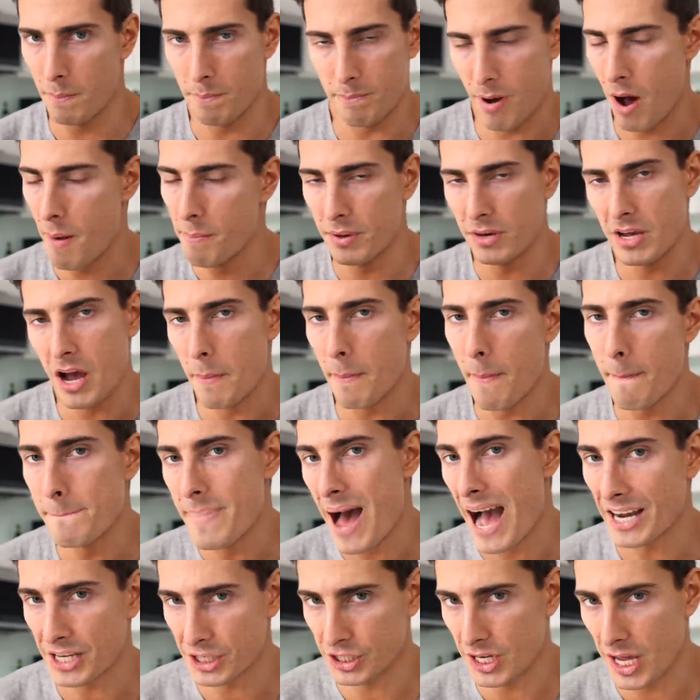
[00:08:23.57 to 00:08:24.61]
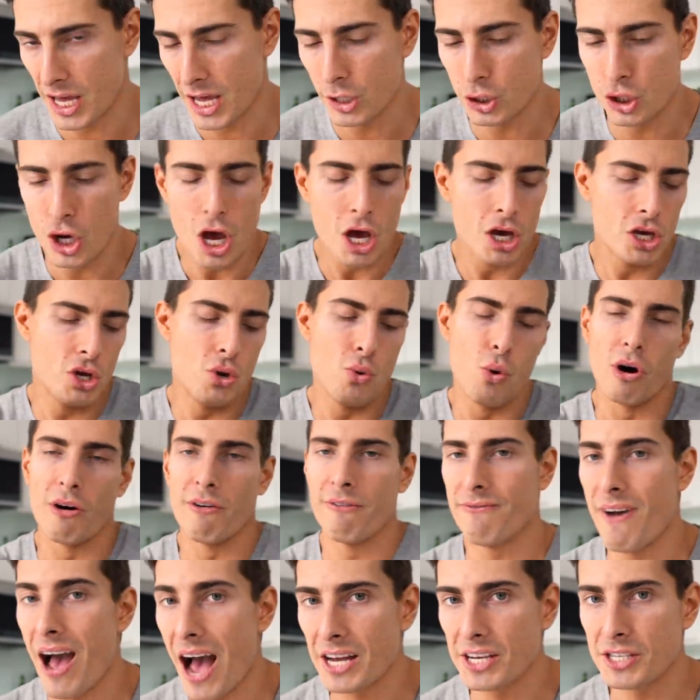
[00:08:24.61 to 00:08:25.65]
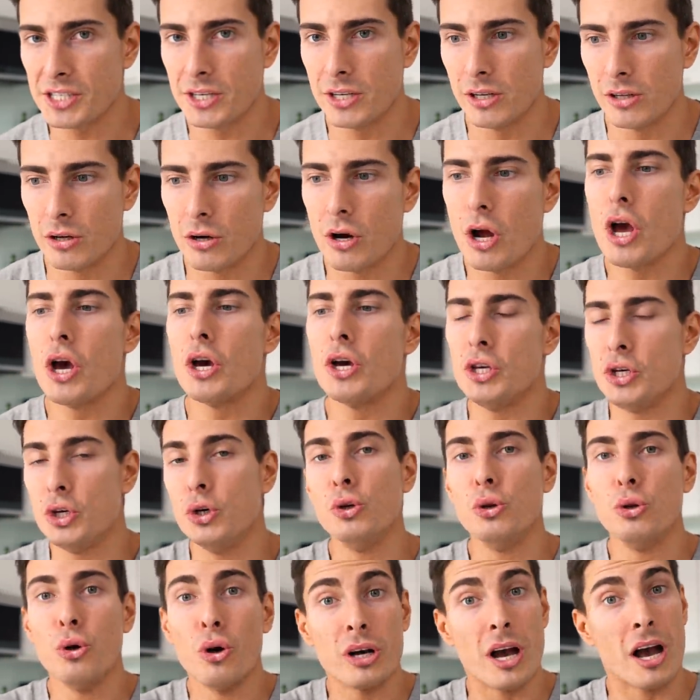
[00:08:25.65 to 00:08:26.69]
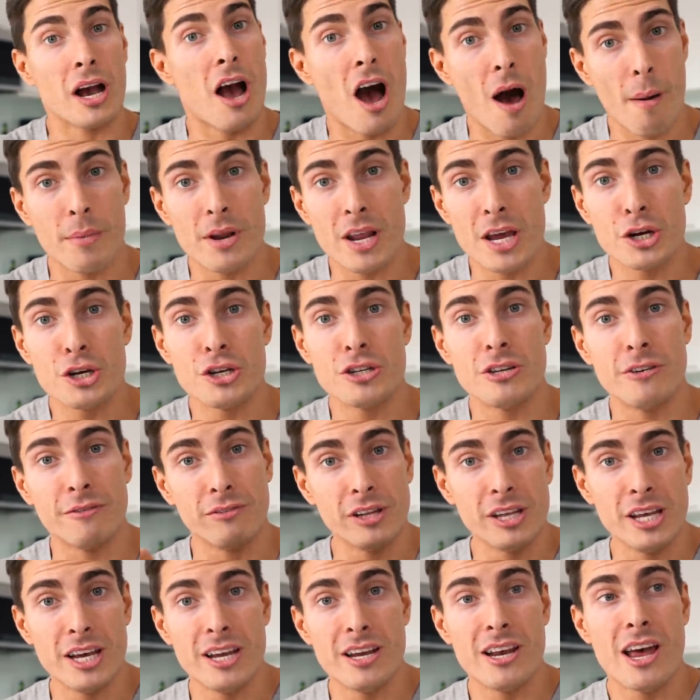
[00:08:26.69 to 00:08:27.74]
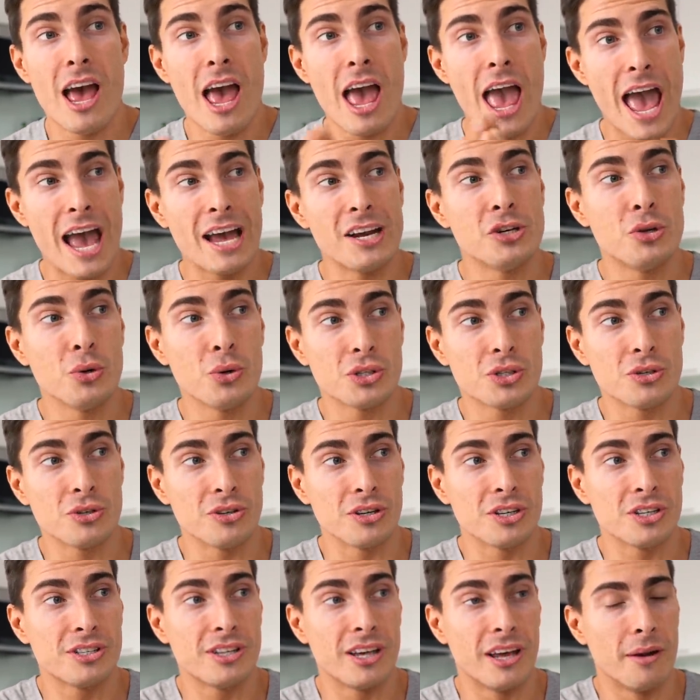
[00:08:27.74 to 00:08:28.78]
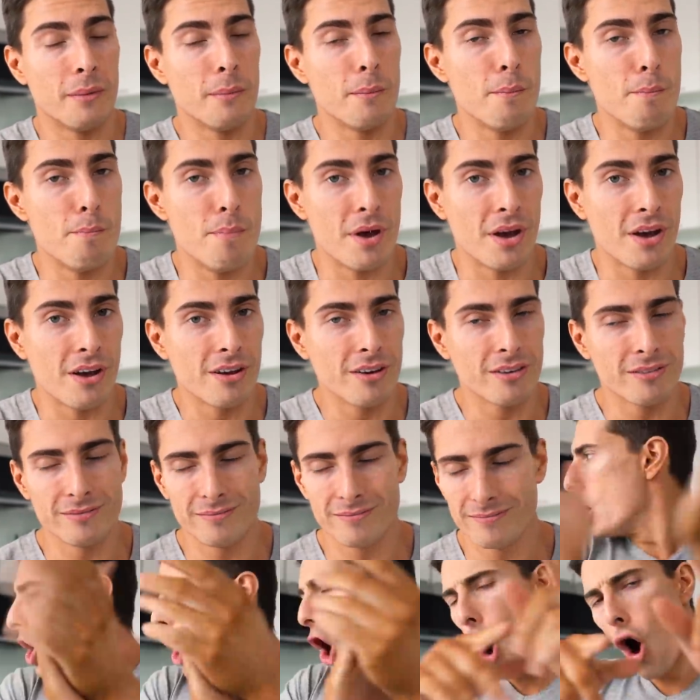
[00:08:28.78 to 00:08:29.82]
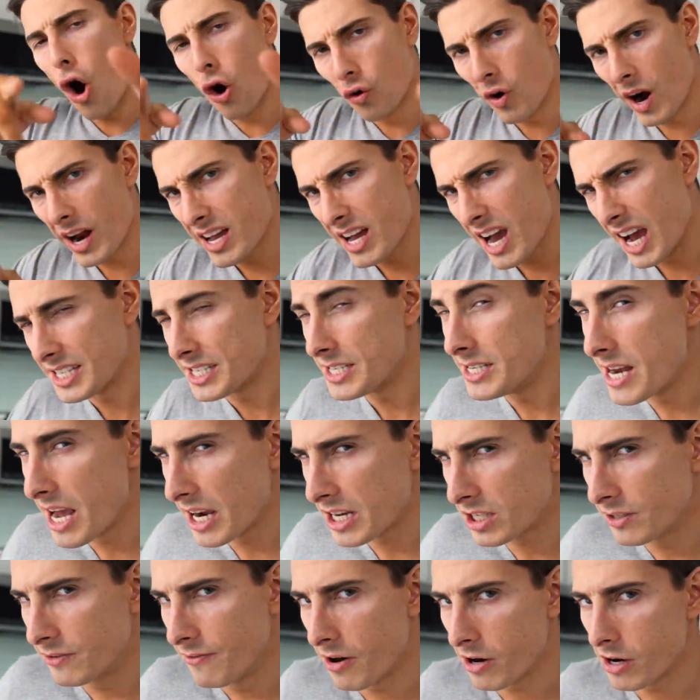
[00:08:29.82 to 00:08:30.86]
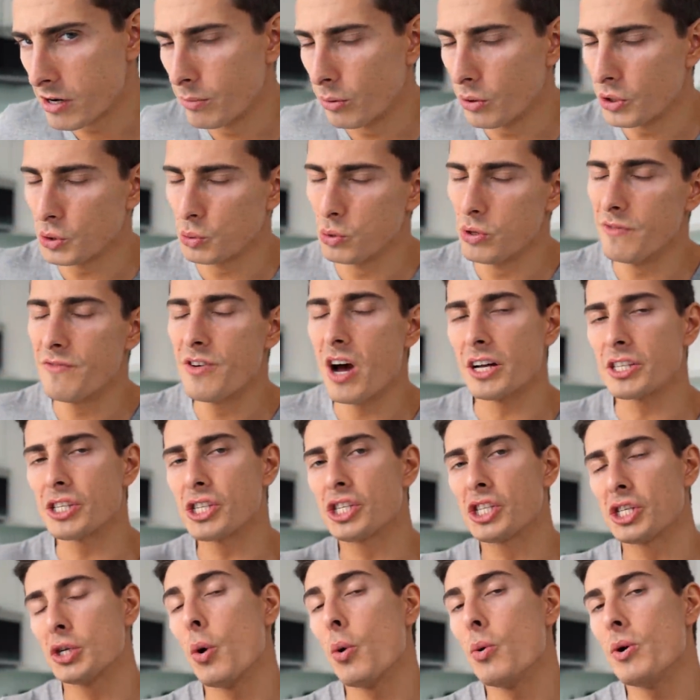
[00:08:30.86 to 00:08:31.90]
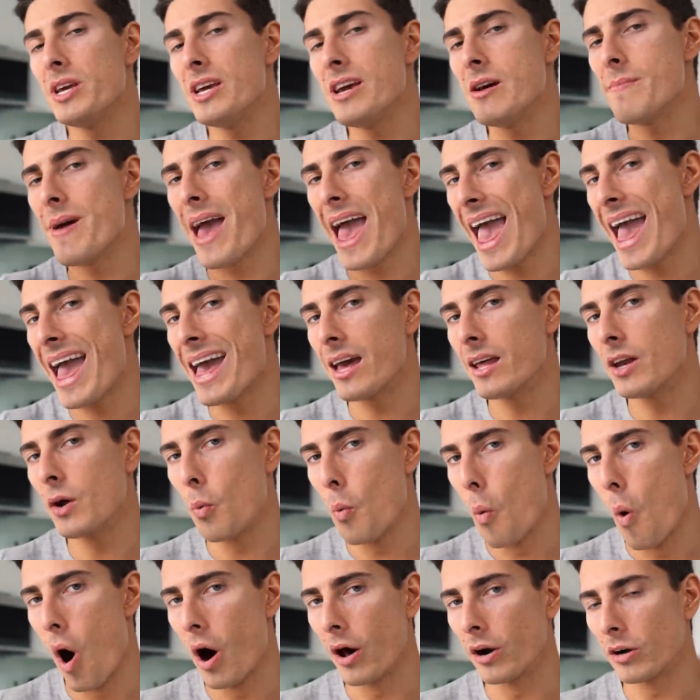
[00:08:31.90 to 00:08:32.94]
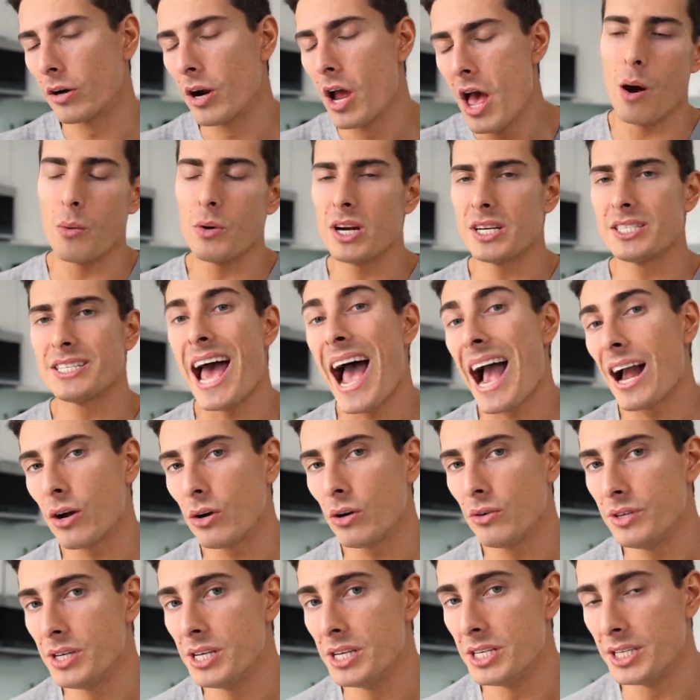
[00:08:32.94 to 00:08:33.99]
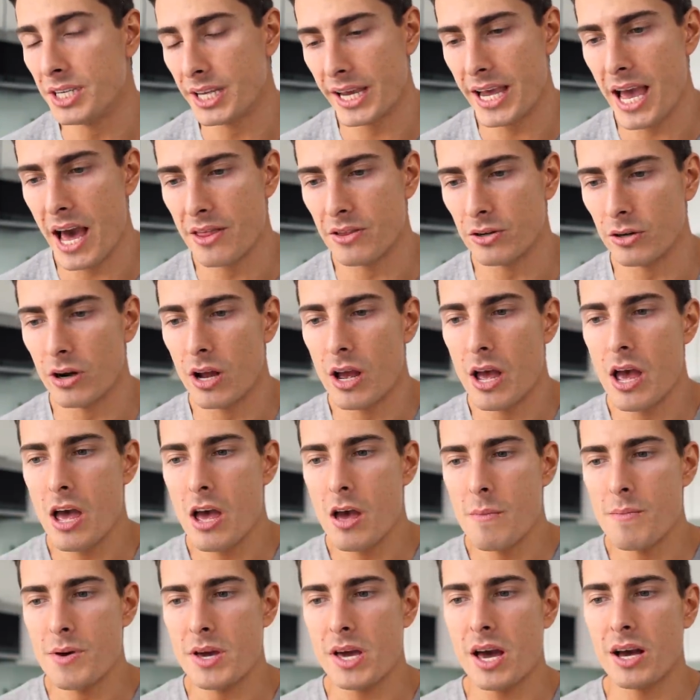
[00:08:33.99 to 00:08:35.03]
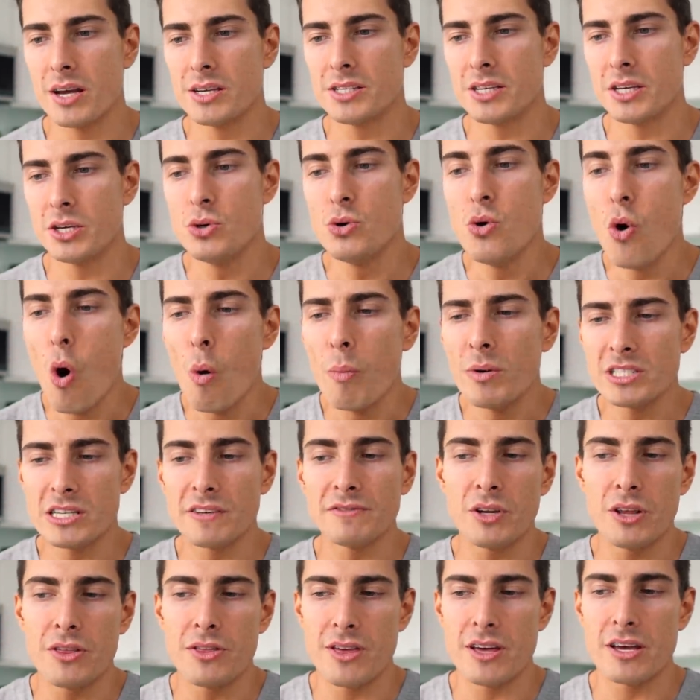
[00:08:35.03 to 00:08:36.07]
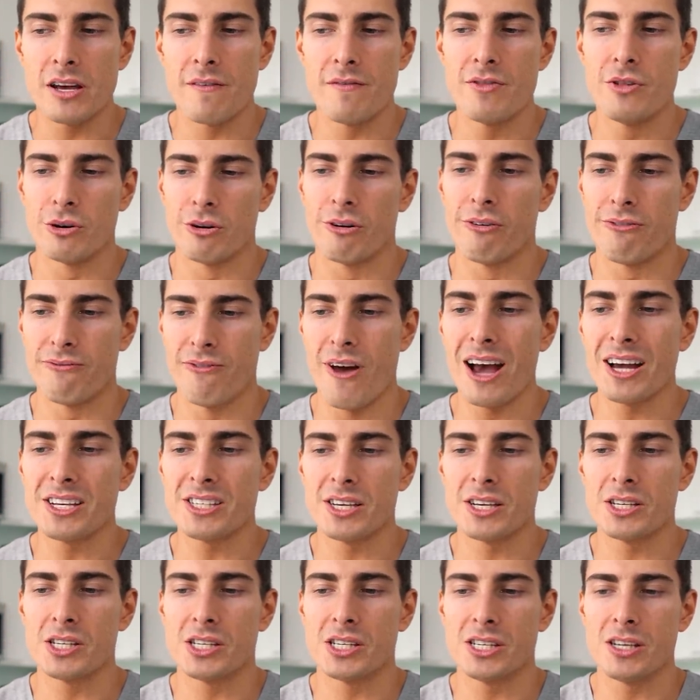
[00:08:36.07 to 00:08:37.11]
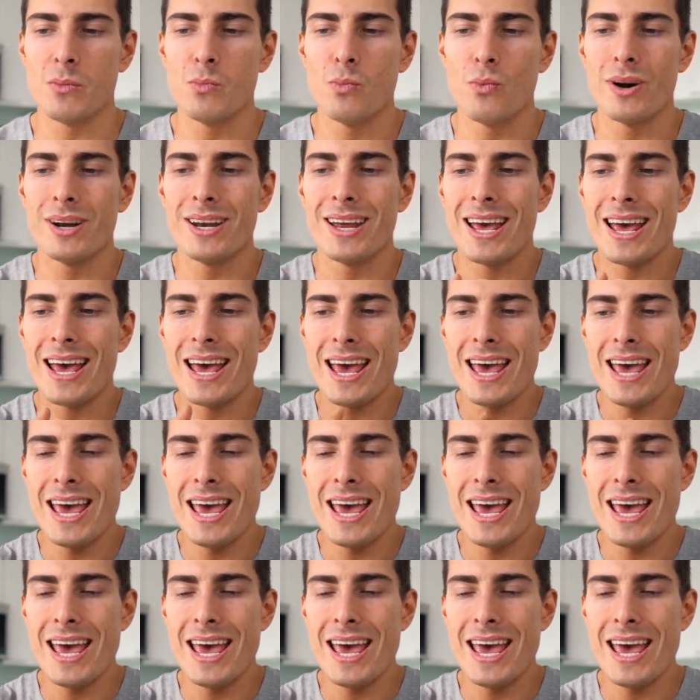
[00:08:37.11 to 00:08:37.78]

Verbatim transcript: pumping up backstage, you are vascular, you look a combination of lean and to a certain extent big. Alright guys, next variables, we've got sodium and water. I want to tackle these together because you almost have to think of their effects as somewhat